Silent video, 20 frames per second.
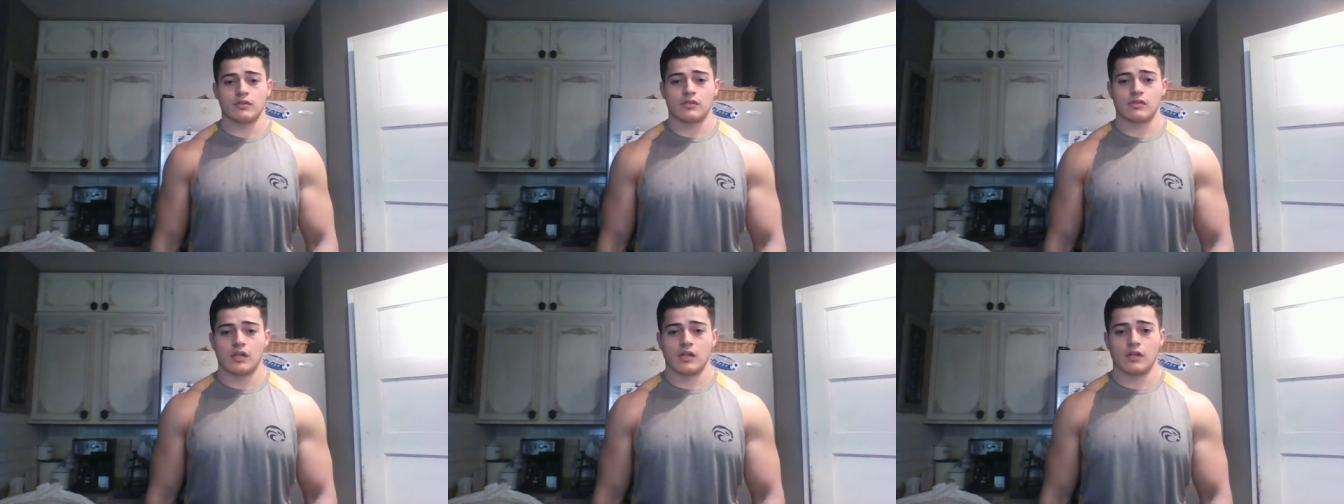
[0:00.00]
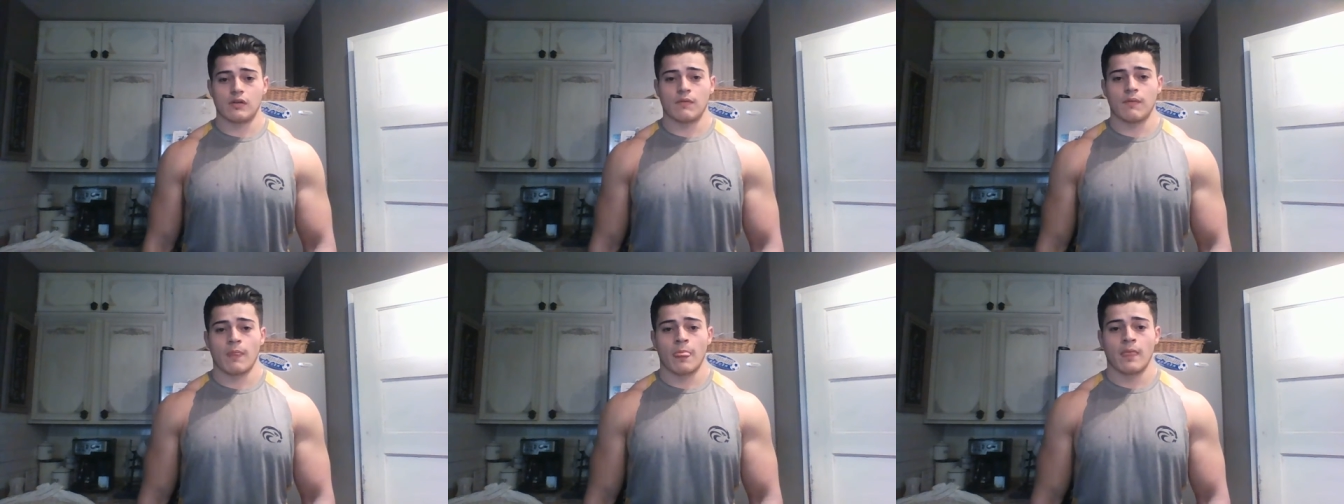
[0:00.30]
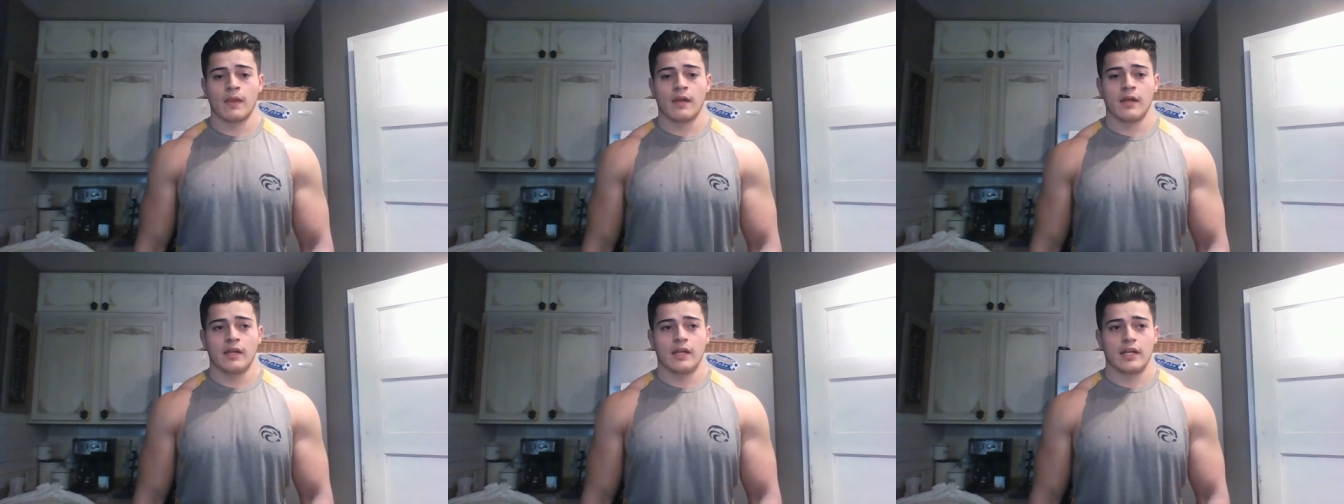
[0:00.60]
So
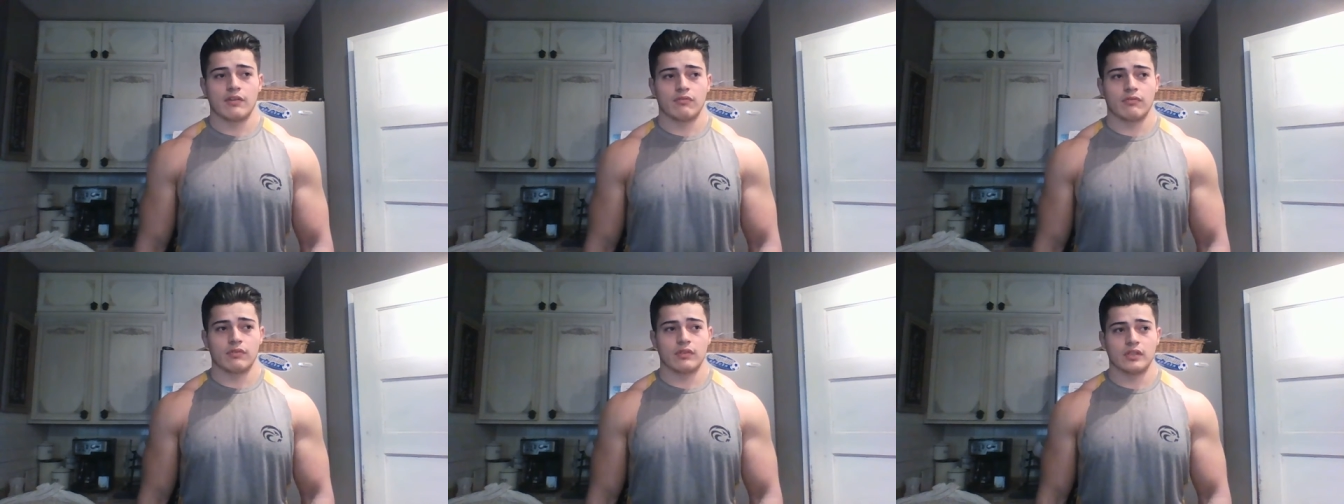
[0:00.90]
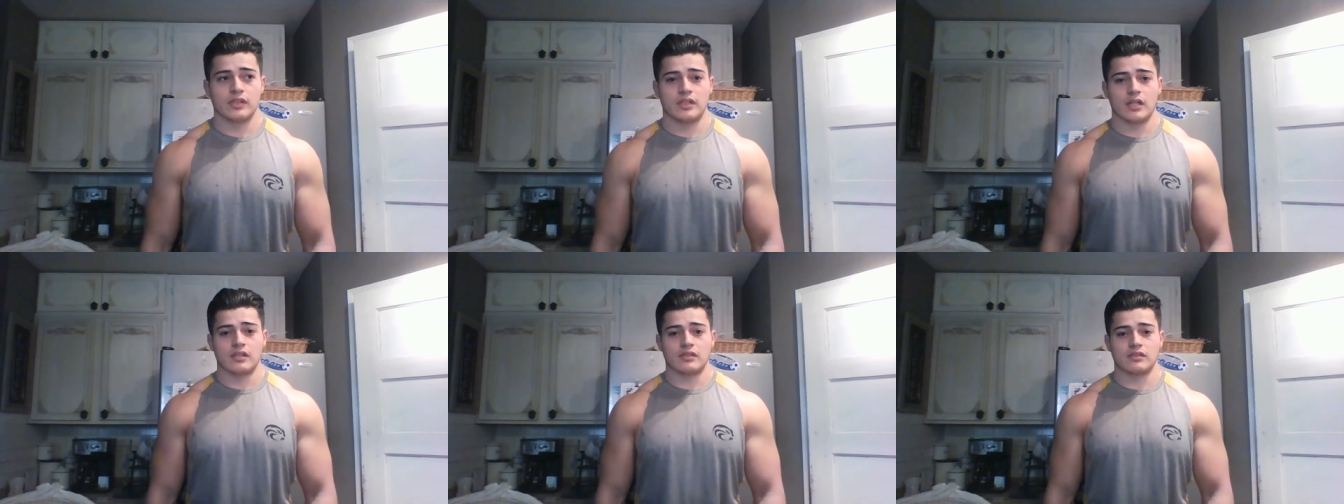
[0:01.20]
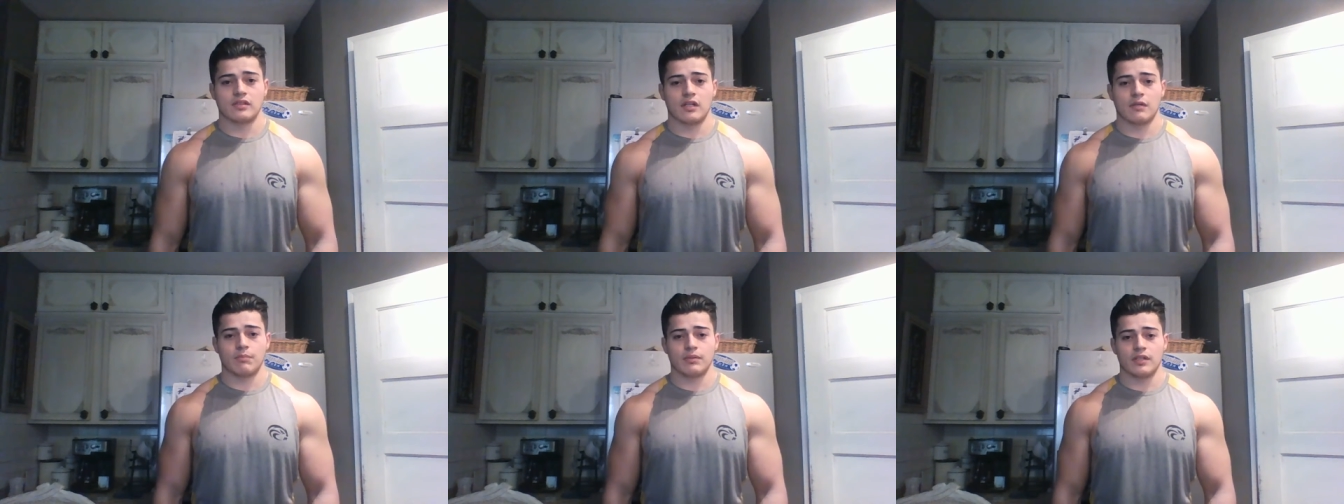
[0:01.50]
it really
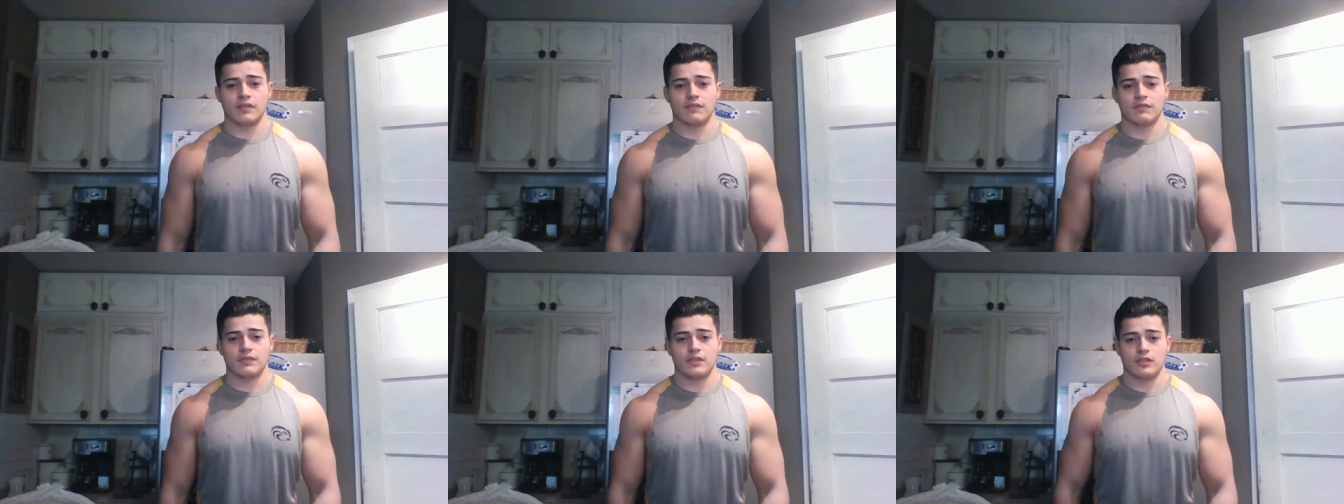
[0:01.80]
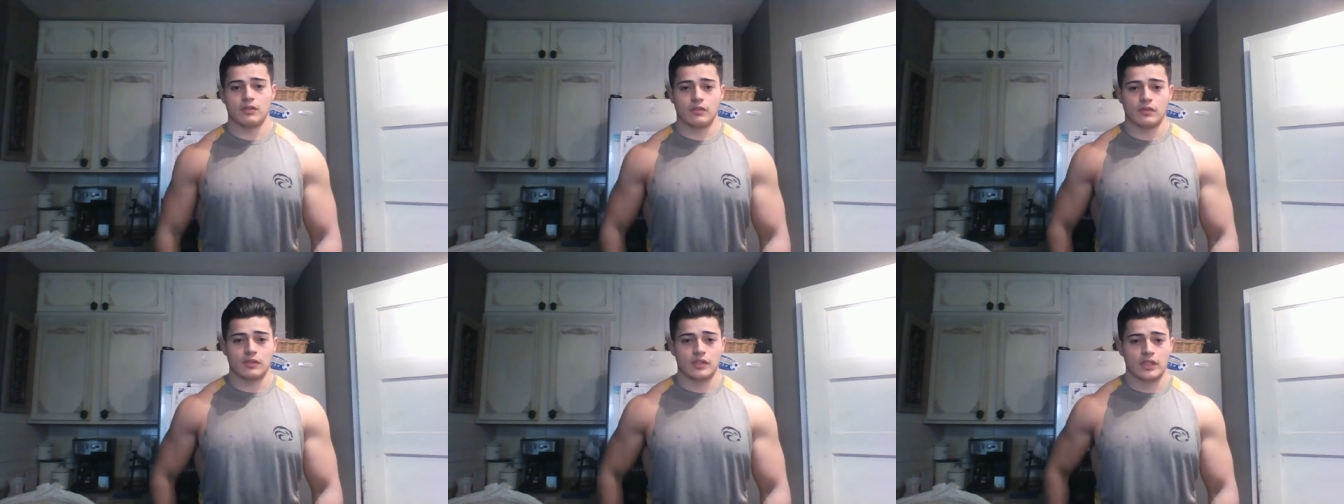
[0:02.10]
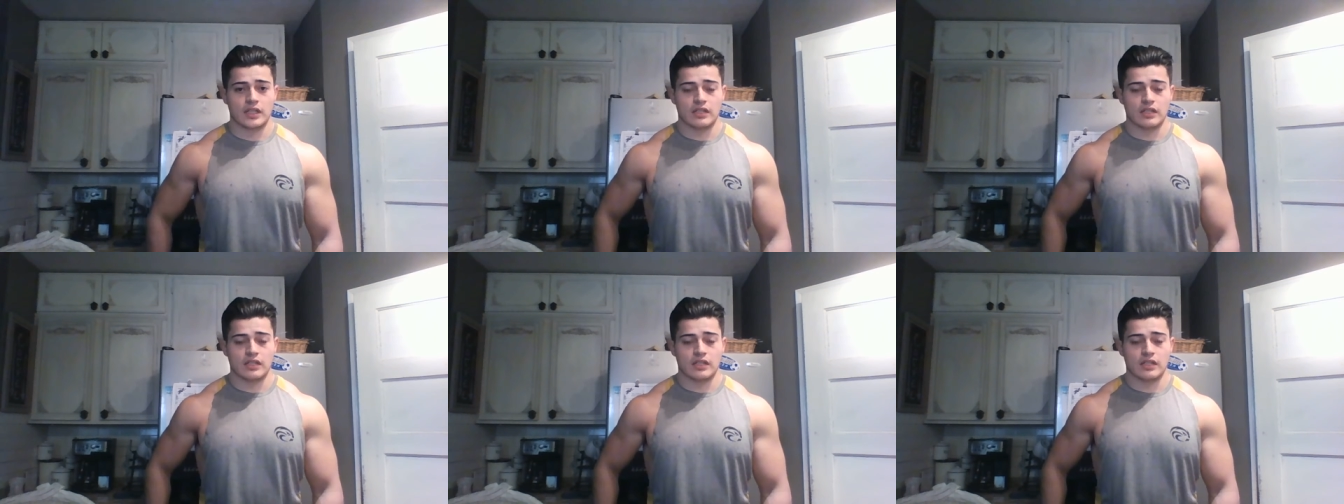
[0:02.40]
does uplift you,